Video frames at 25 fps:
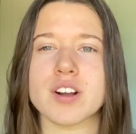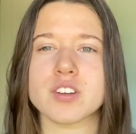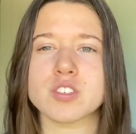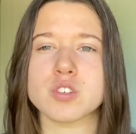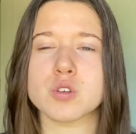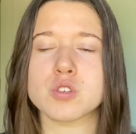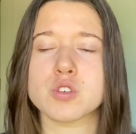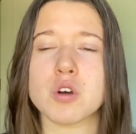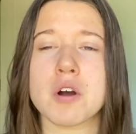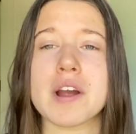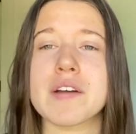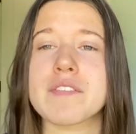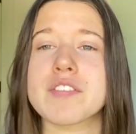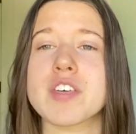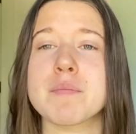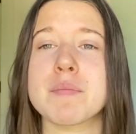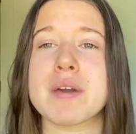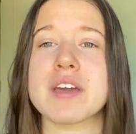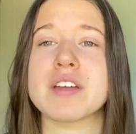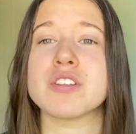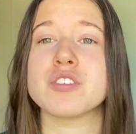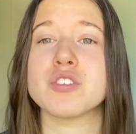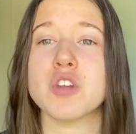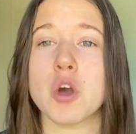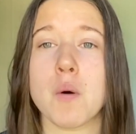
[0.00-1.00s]
So sorry if that
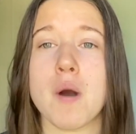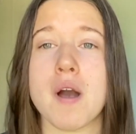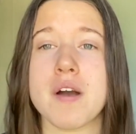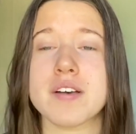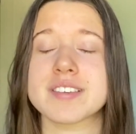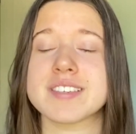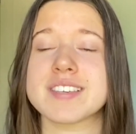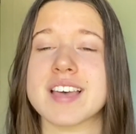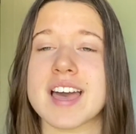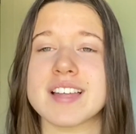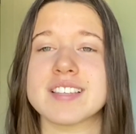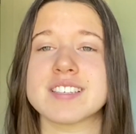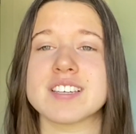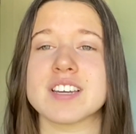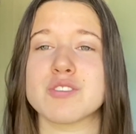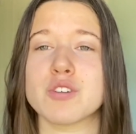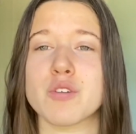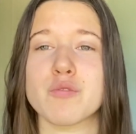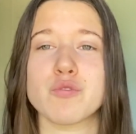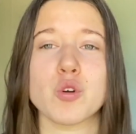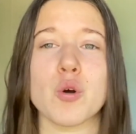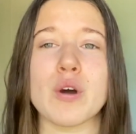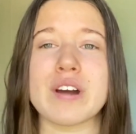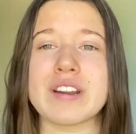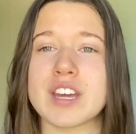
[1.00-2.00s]
made no sense and you
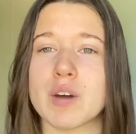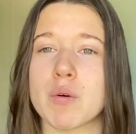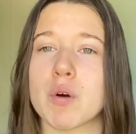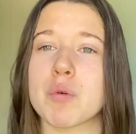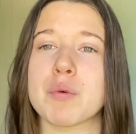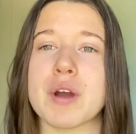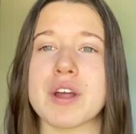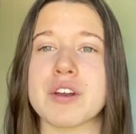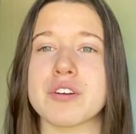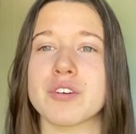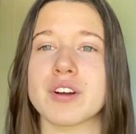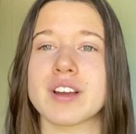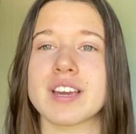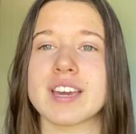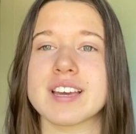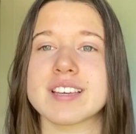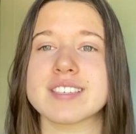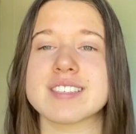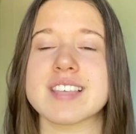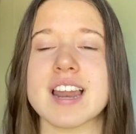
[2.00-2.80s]
have no idea what rendering is.